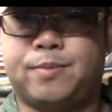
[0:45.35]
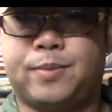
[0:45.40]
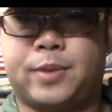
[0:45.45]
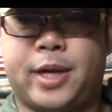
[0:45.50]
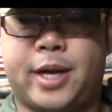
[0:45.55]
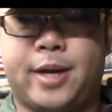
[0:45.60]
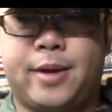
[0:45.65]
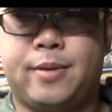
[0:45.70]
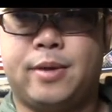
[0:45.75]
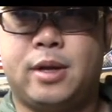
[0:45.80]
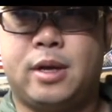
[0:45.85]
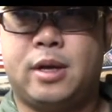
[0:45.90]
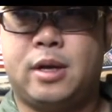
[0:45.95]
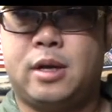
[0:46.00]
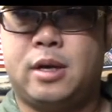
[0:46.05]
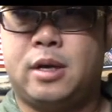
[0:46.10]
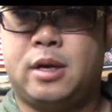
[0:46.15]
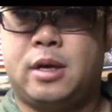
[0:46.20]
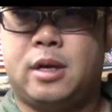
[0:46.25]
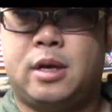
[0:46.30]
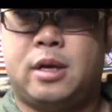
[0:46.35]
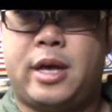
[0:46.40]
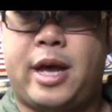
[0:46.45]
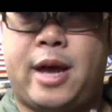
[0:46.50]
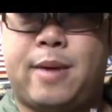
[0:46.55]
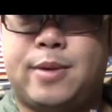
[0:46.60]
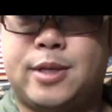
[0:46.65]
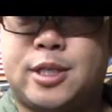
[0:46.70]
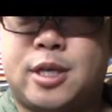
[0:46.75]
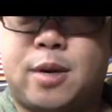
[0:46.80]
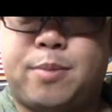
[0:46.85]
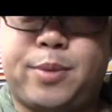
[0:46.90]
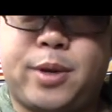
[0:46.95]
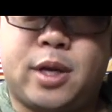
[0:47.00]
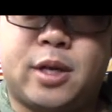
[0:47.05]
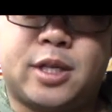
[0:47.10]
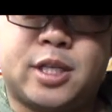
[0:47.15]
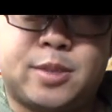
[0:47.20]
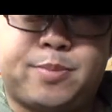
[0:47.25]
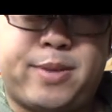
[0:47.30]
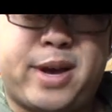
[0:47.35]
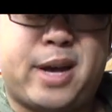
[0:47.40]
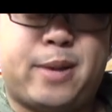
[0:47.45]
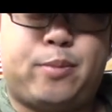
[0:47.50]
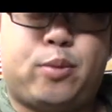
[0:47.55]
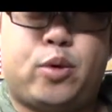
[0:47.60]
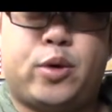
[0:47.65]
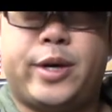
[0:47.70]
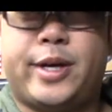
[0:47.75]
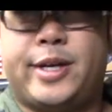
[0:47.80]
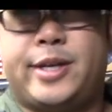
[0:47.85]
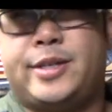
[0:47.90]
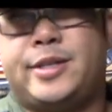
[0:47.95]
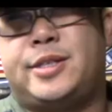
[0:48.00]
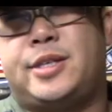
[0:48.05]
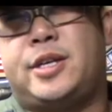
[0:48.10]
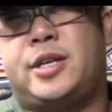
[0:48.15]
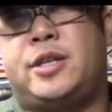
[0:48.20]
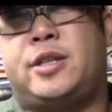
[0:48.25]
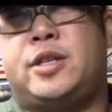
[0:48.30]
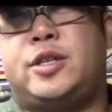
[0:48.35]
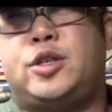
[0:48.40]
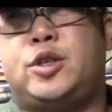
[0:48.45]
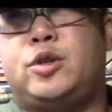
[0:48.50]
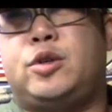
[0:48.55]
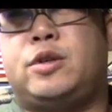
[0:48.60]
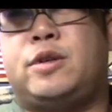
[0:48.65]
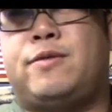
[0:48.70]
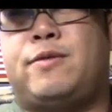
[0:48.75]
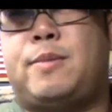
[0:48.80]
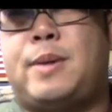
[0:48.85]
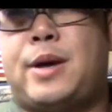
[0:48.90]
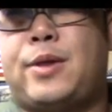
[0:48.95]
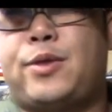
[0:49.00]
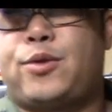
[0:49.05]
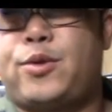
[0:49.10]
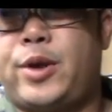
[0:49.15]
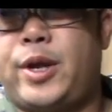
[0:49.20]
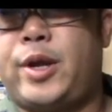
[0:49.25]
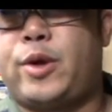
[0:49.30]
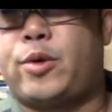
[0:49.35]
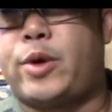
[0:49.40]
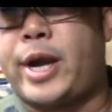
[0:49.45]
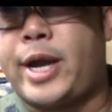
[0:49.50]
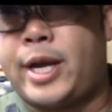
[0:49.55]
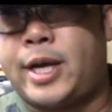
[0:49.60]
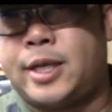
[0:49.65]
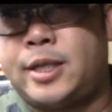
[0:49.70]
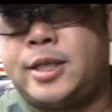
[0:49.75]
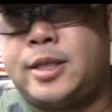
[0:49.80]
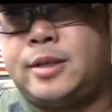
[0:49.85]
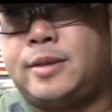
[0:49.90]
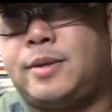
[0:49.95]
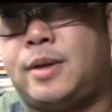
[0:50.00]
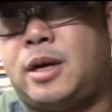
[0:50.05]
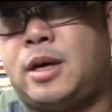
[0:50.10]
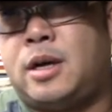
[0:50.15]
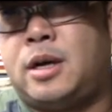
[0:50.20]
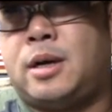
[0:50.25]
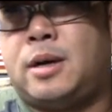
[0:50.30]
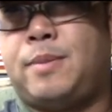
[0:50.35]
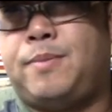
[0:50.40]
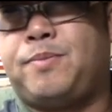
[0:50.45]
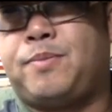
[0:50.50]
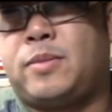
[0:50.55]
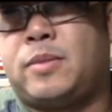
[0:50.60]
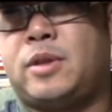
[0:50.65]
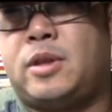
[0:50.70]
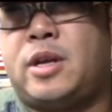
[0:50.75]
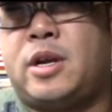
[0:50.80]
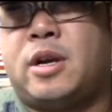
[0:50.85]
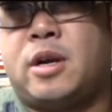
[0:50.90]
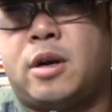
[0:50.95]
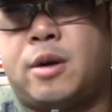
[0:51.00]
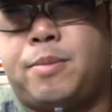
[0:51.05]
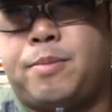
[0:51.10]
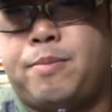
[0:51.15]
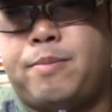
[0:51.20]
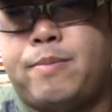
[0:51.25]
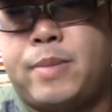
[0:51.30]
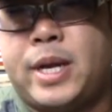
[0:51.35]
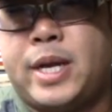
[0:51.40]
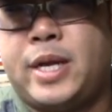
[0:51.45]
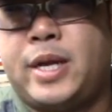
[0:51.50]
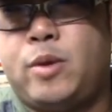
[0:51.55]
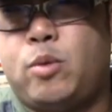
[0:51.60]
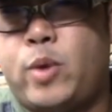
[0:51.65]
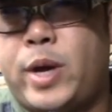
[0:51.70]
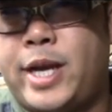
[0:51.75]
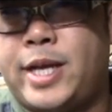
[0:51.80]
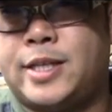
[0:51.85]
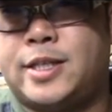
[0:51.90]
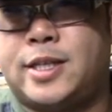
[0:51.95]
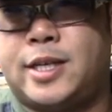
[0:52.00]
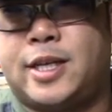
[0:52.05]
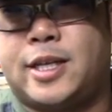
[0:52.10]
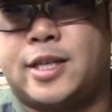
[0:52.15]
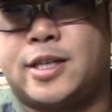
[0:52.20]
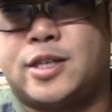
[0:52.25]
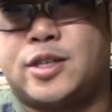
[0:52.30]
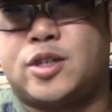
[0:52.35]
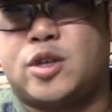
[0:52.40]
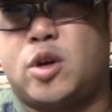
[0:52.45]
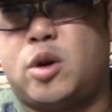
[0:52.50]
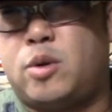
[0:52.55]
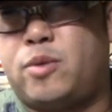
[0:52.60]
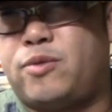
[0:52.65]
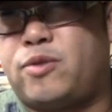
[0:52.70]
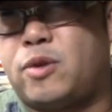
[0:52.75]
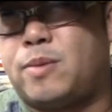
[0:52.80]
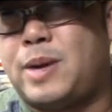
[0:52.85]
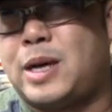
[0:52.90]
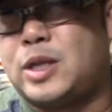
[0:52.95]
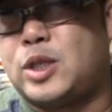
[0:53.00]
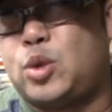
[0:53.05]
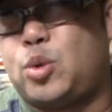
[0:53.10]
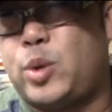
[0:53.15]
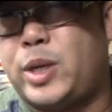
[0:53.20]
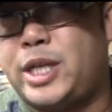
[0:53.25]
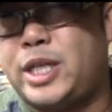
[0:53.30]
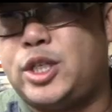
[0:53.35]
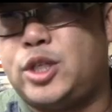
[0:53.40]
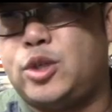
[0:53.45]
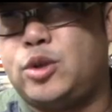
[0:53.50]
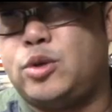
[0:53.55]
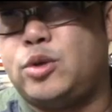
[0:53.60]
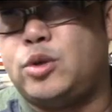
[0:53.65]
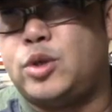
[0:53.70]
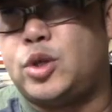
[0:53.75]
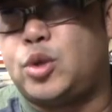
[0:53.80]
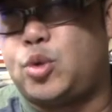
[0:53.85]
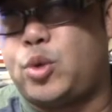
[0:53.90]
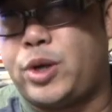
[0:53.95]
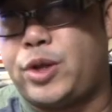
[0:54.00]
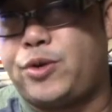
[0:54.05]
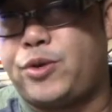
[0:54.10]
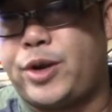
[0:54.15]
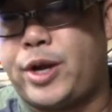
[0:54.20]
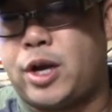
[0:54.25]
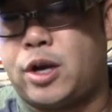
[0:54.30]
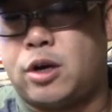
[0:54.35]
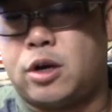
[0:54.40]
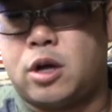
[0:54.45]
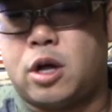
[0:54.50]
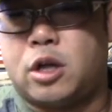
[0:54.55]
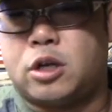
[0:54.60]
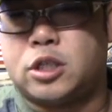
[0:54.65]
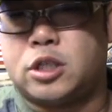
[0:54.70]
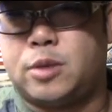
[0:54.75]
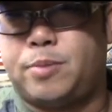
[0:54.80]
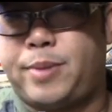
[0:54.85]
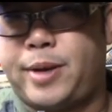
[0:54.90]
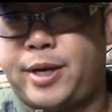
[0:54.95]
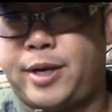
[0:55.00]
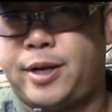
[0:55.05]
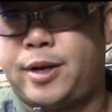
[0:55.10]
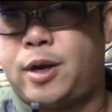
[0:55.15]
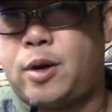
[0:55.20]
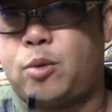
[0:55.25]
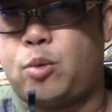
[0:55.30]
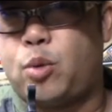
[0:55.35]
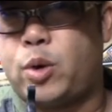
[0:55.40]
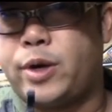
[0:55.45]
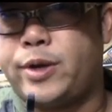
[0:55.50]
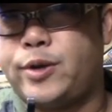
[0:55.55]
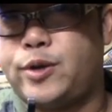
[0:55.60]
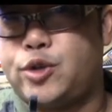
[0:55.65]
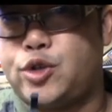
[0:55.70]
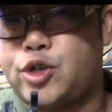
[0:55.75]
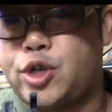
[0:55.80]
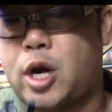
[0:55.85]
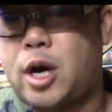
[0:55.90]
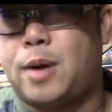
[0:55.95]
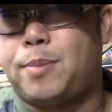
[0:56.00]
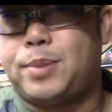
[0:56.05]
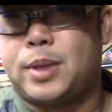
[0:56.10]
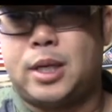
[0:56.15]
Okay, MSRP on this bad boy is in the tune of about $3,000. There are many ways to get the scope for about $2,200 to $2,300 depending on where you shop.